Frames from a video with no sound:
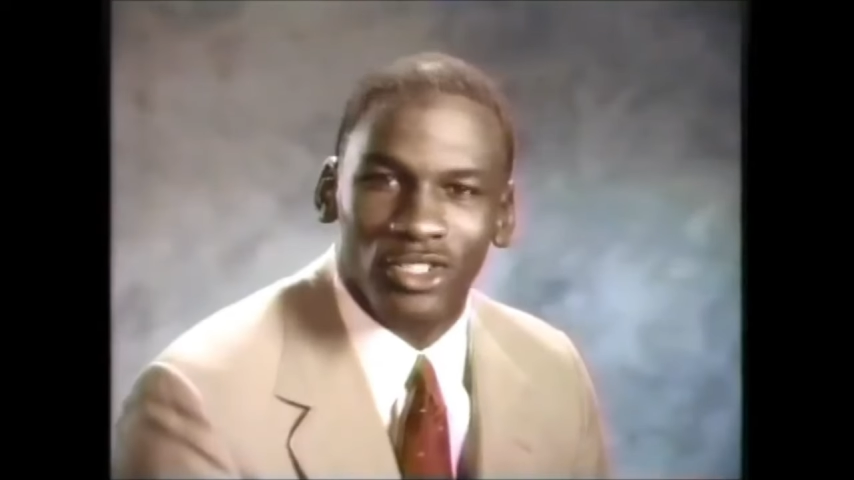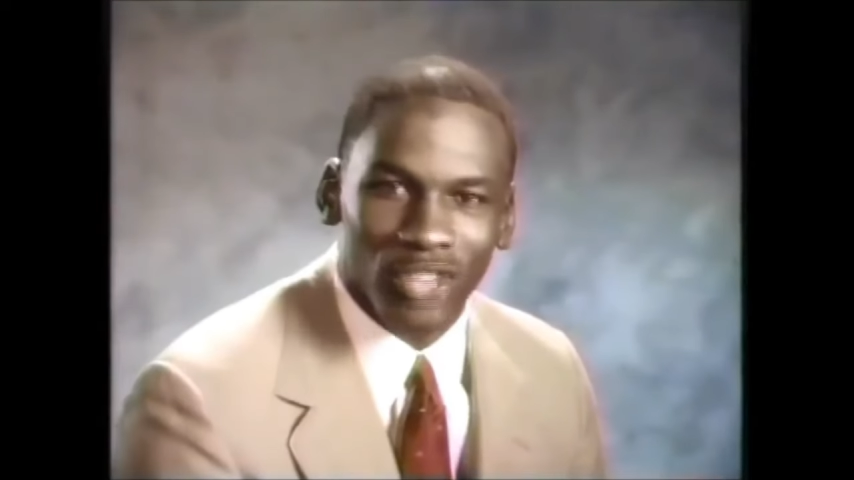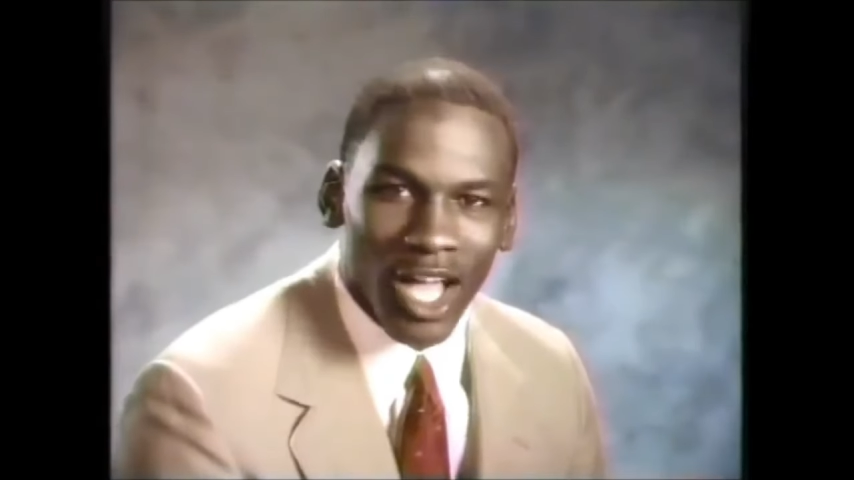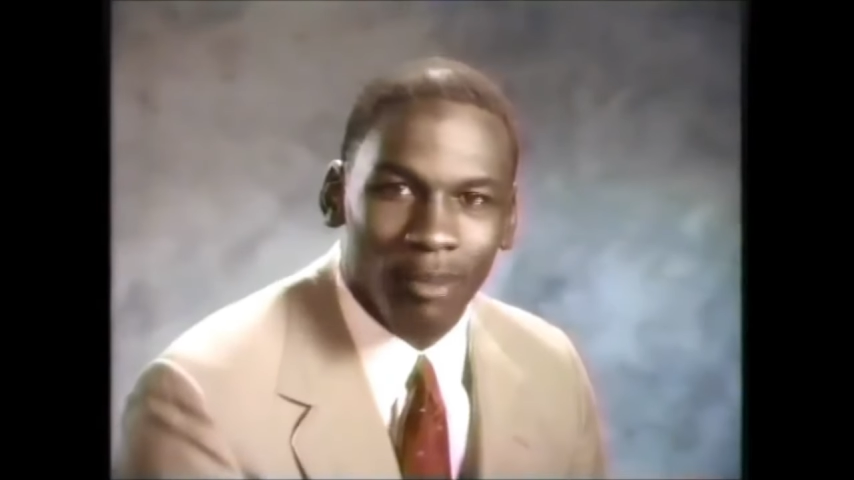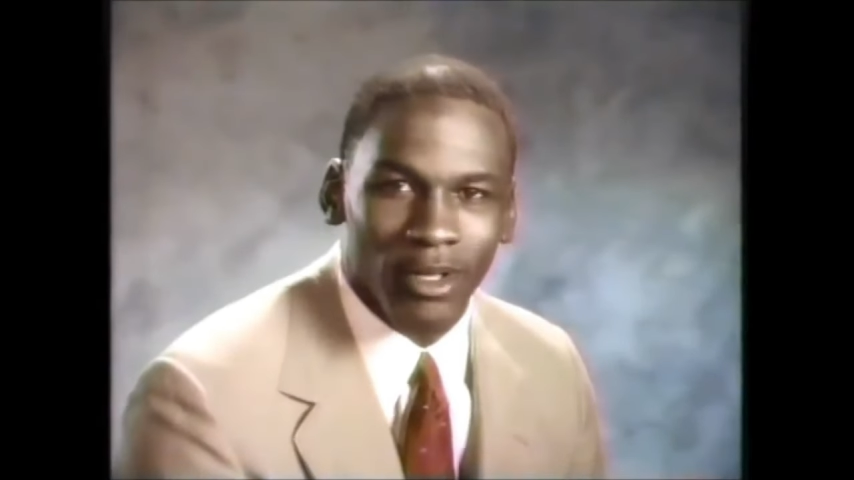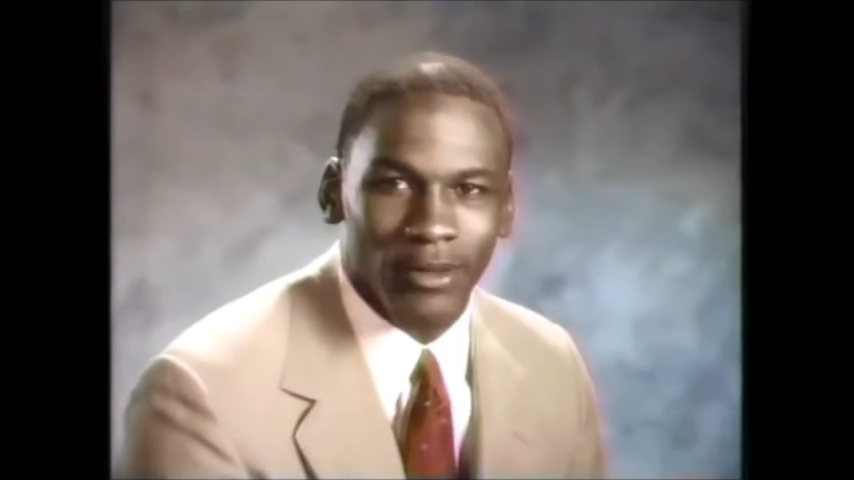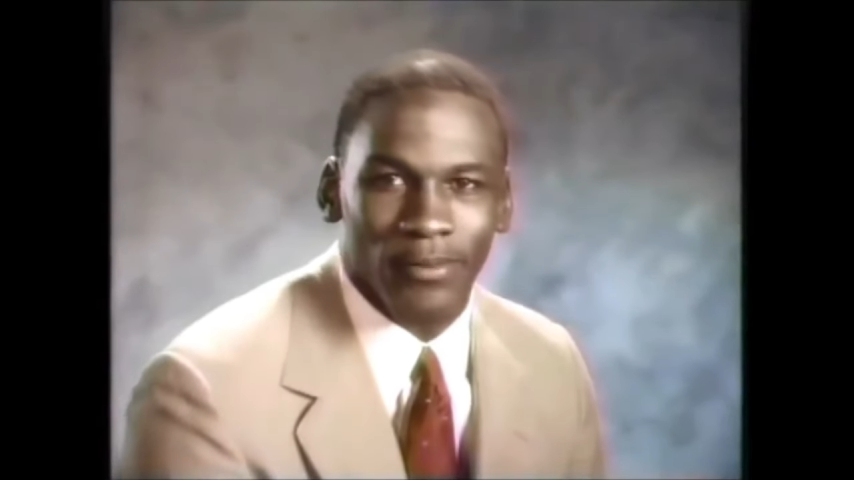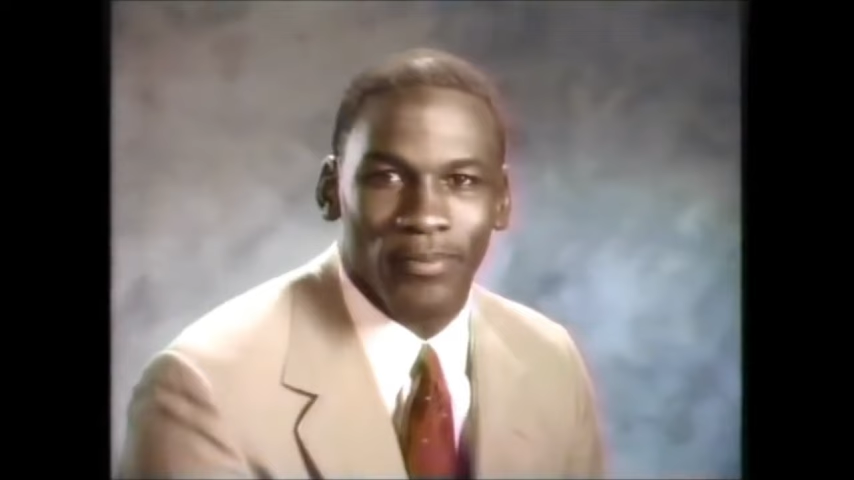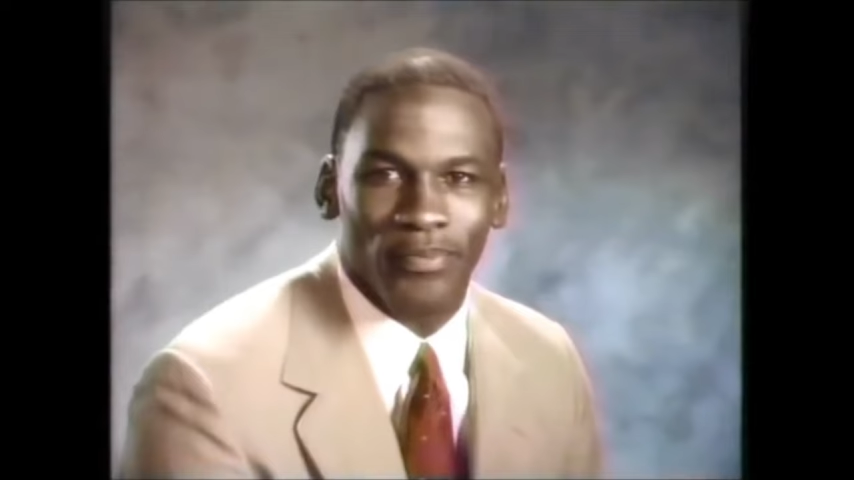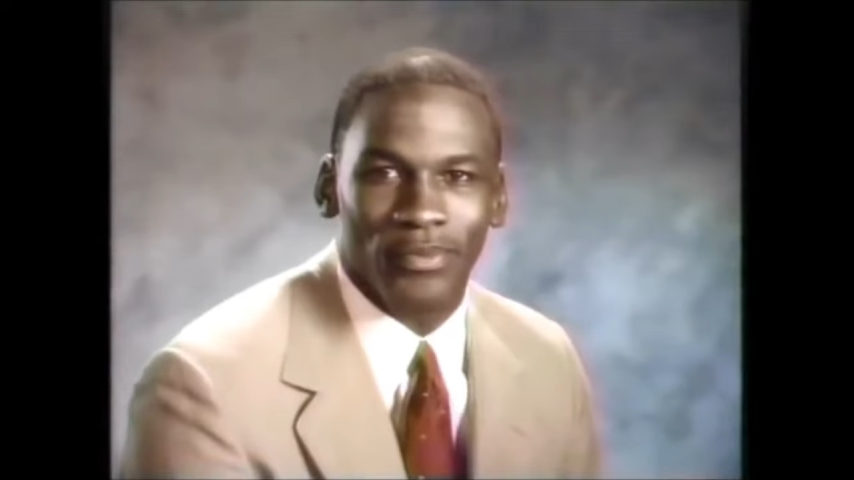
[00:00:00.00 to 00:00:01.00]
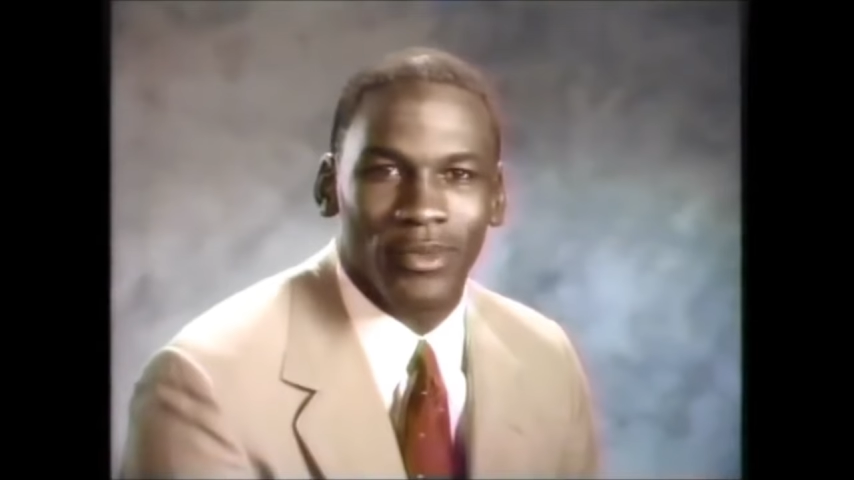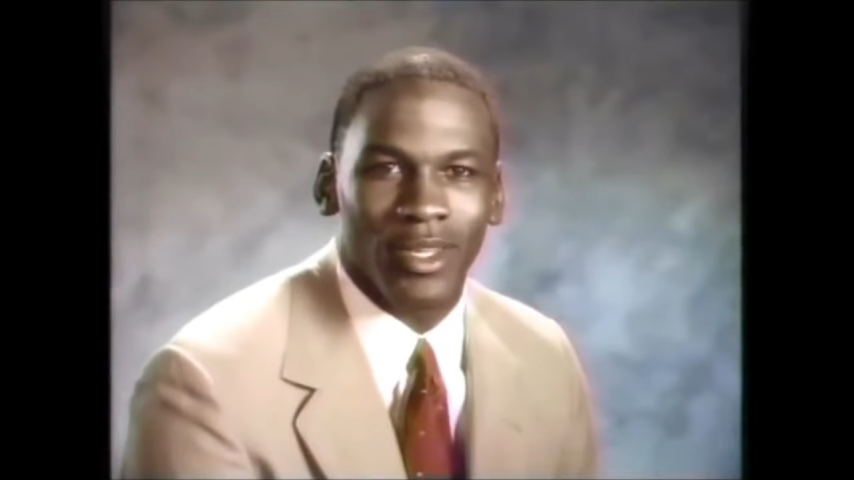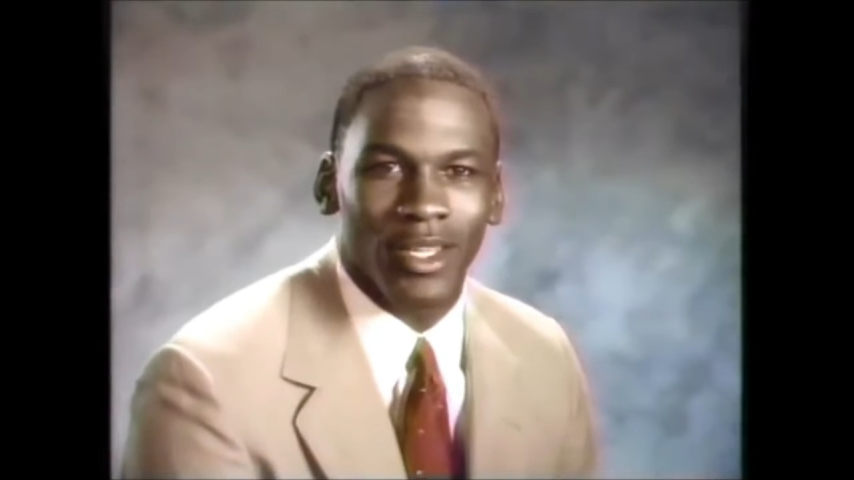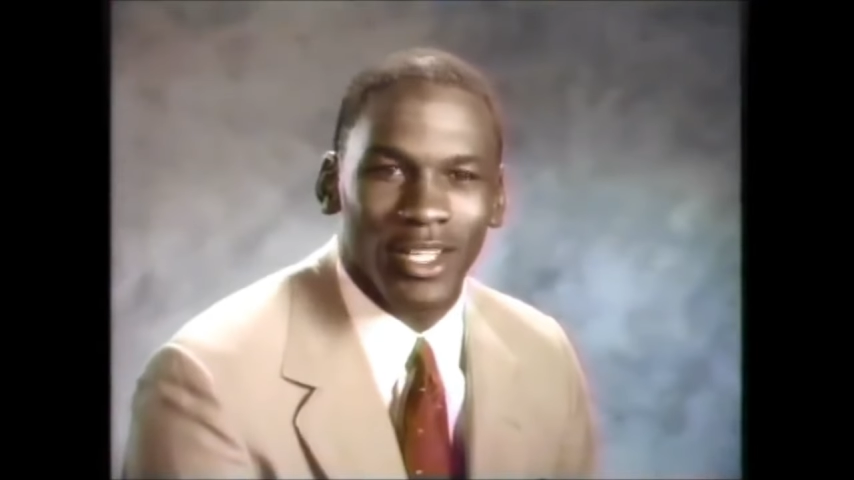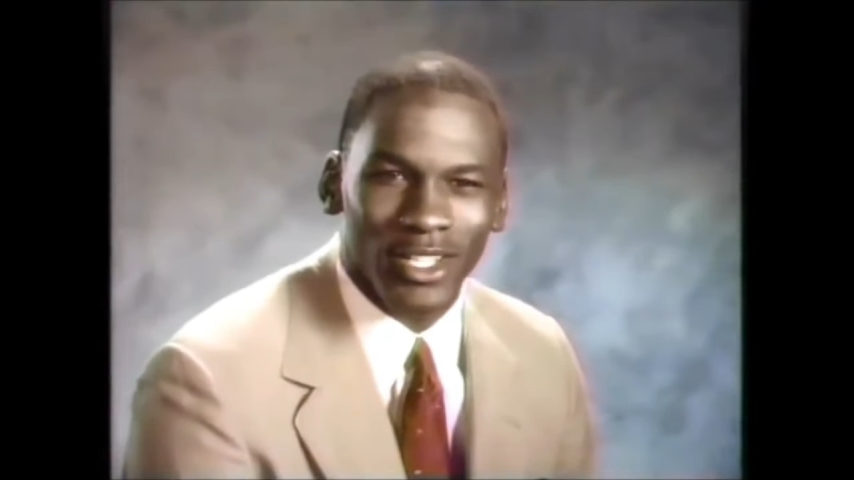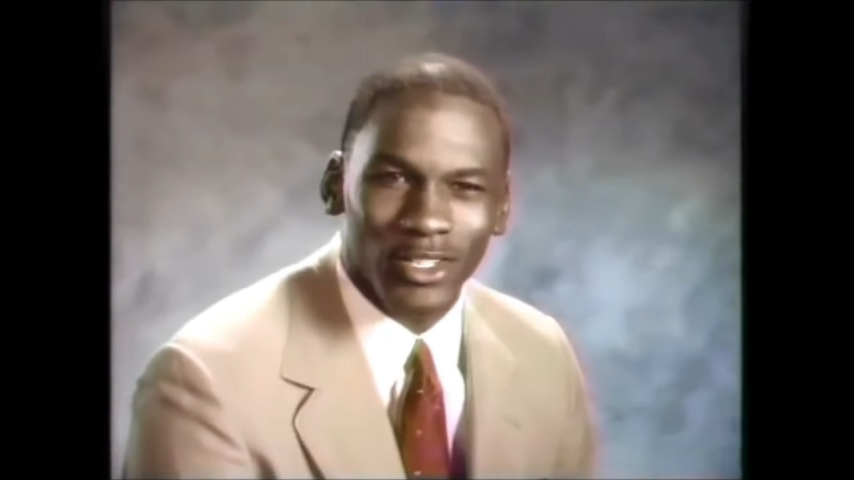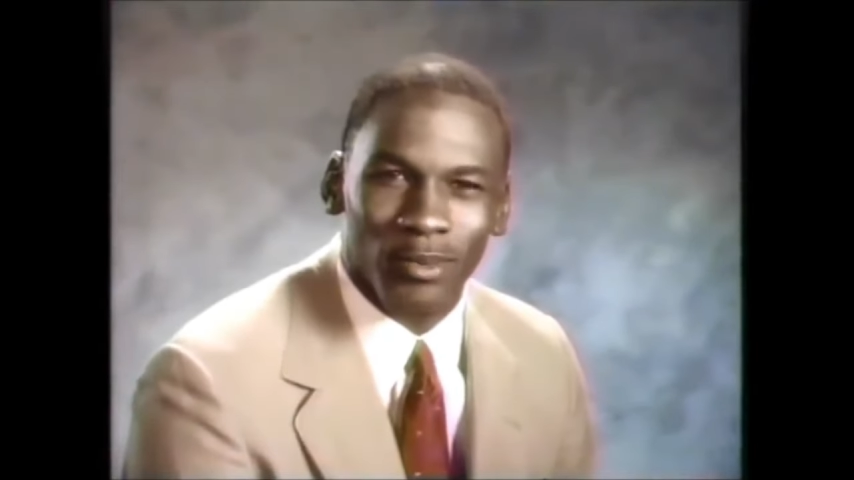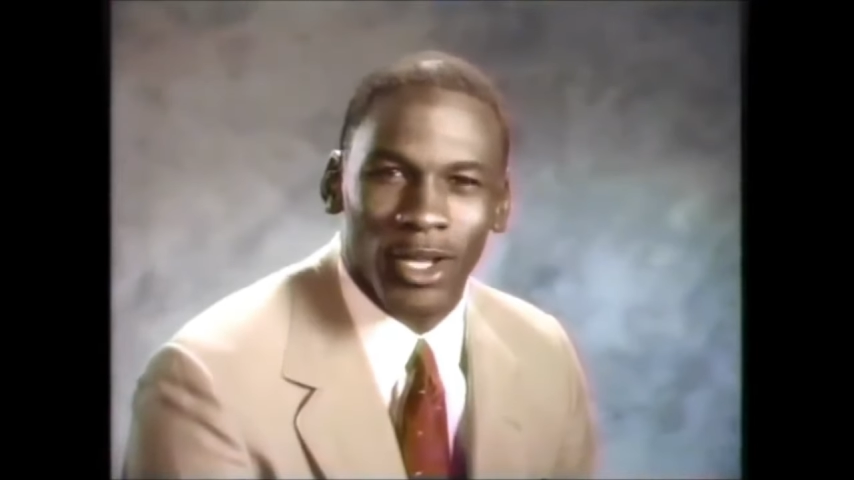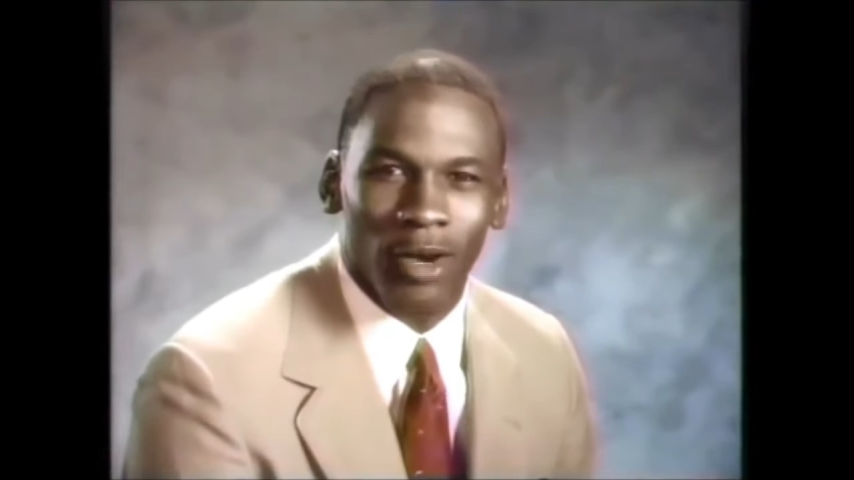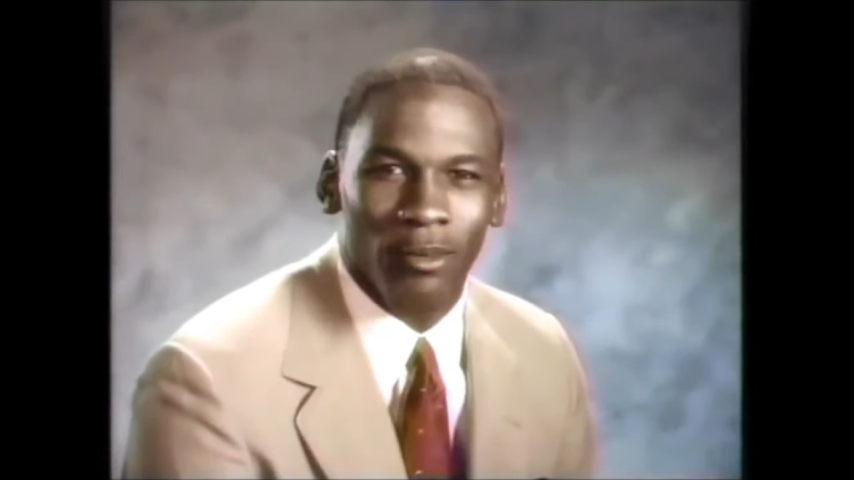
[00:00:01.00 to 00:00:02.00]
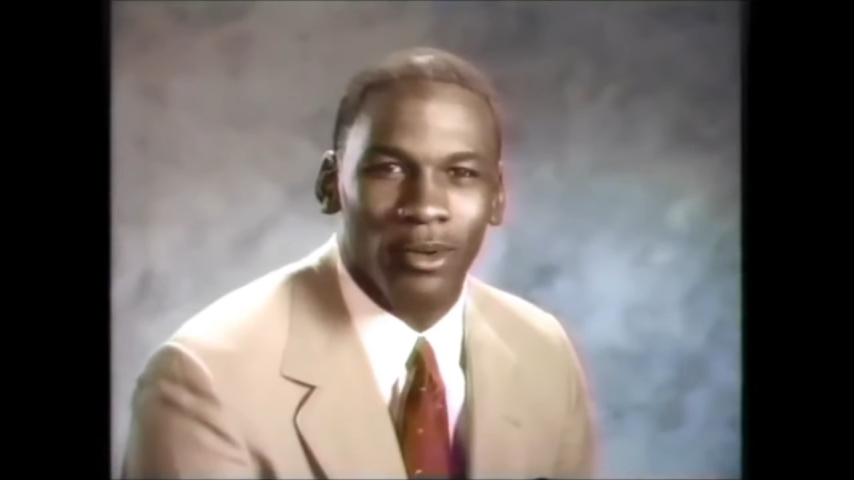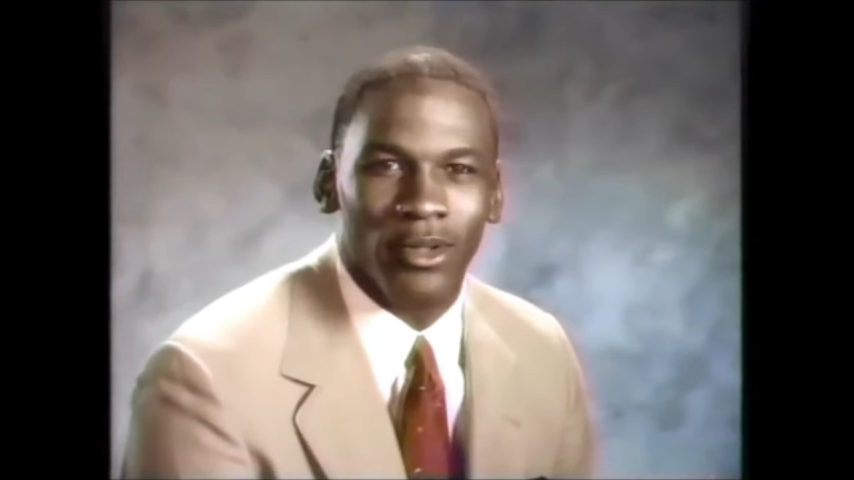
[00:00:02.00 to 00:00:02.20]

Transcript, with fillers: Stop it. Get some help.